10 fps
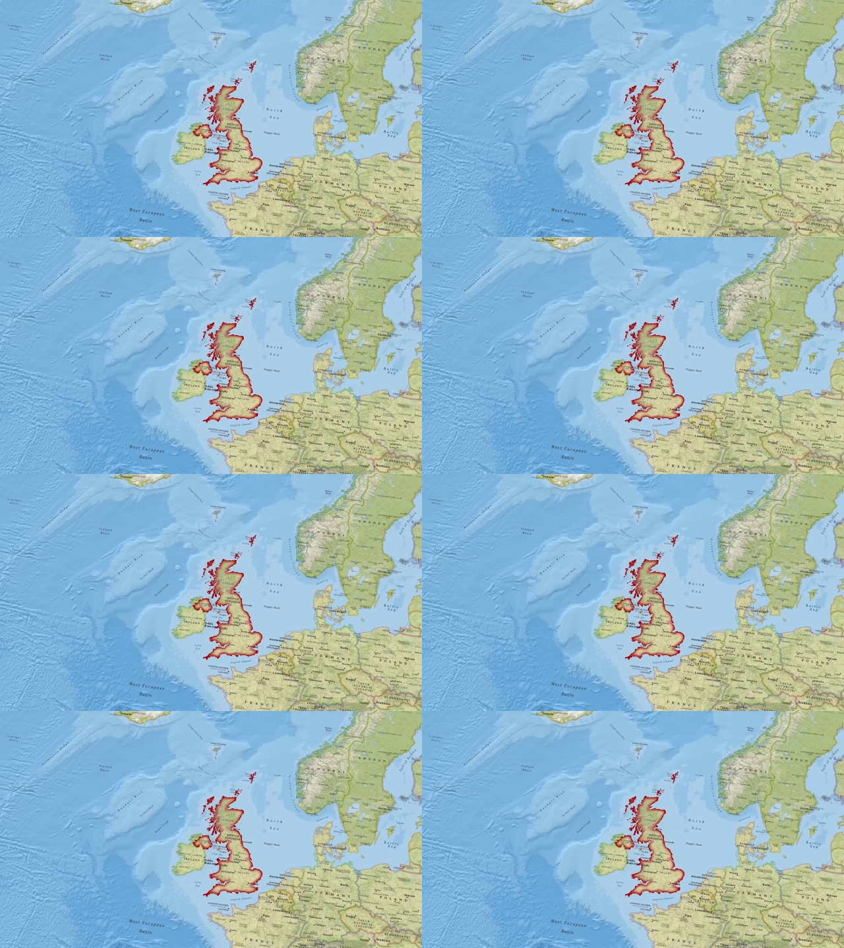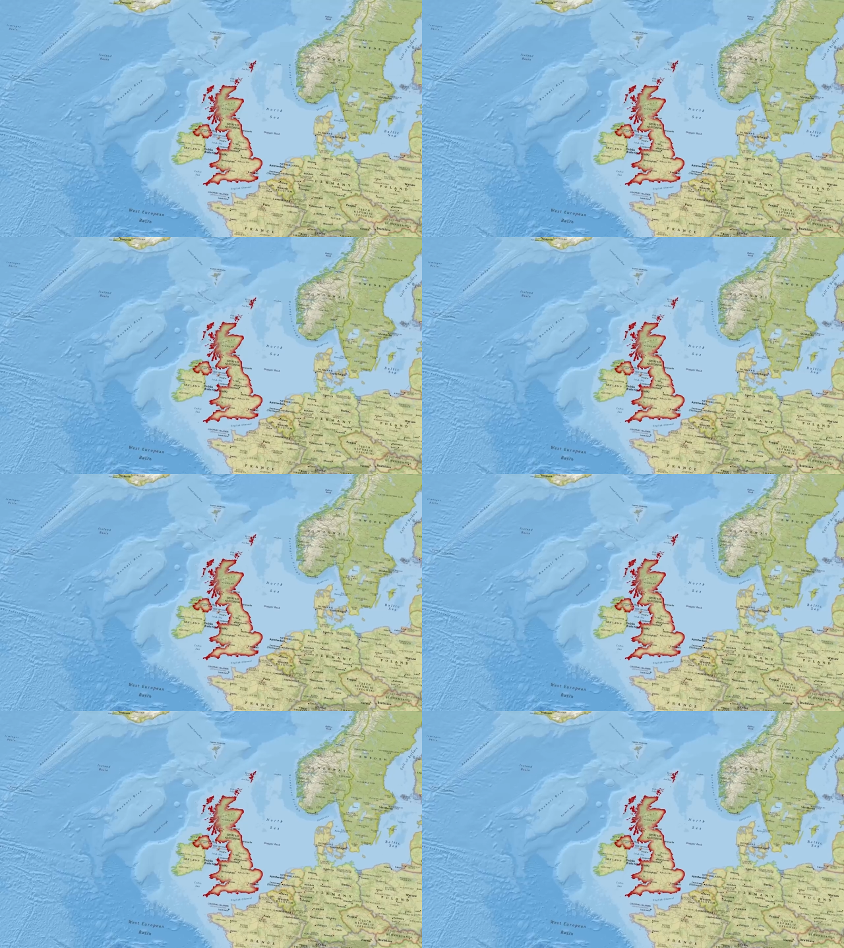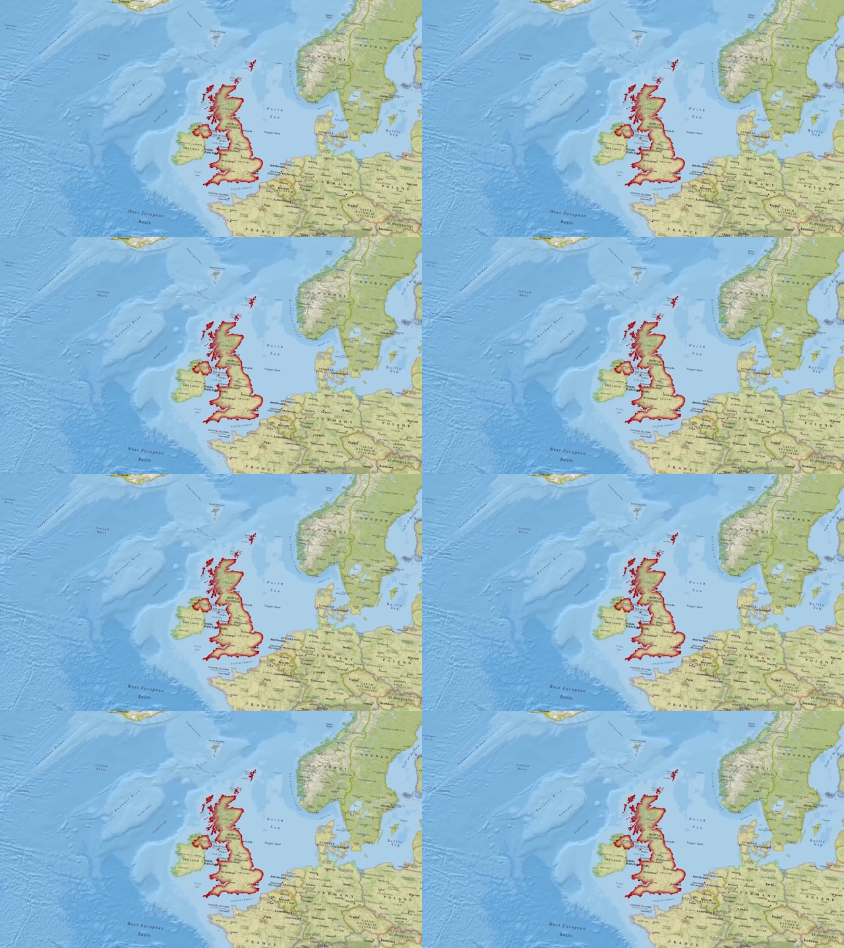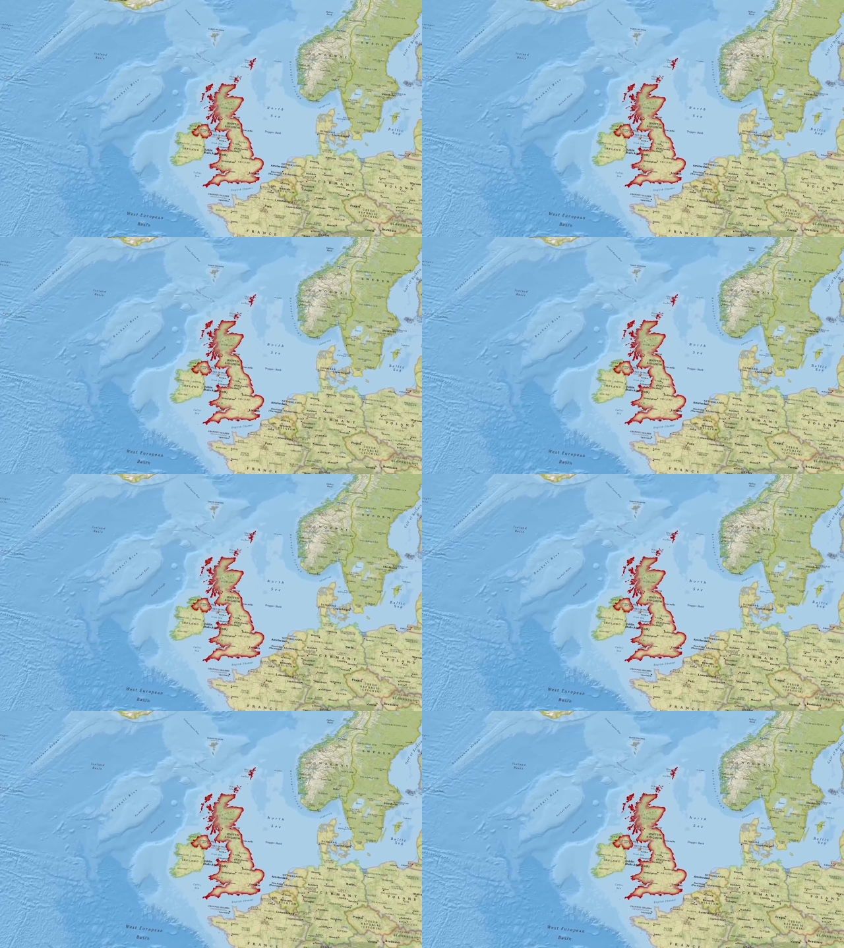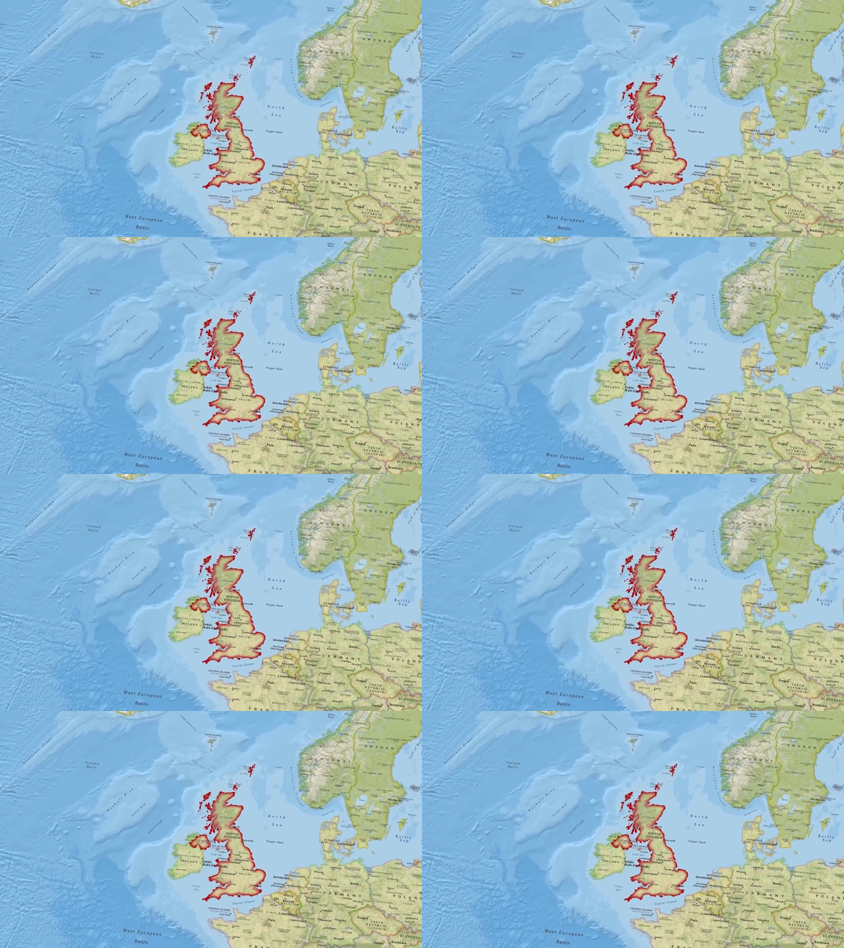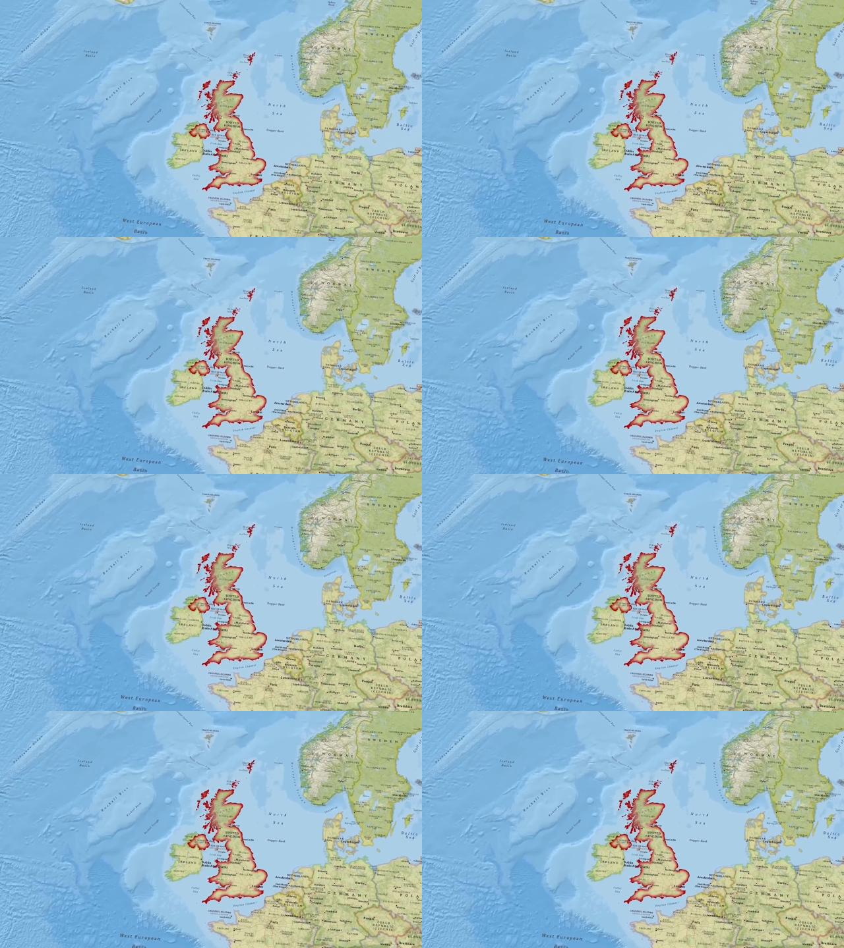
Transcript: No face is visible, so there are no lips to read.